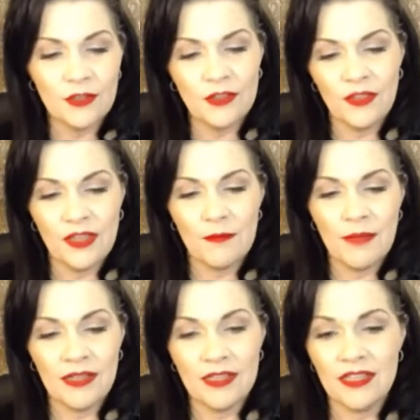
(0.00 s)
you to think
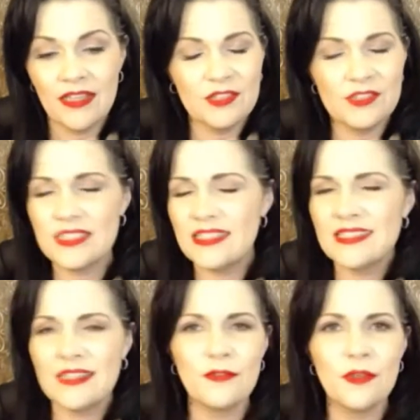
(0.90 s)
about it just
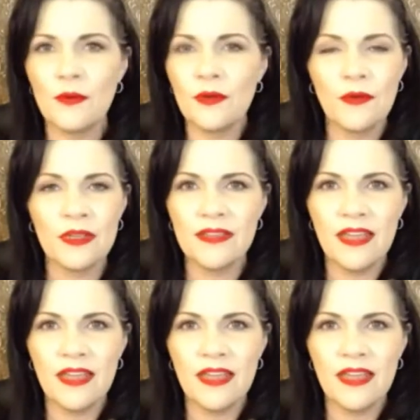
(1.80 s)
as if you were going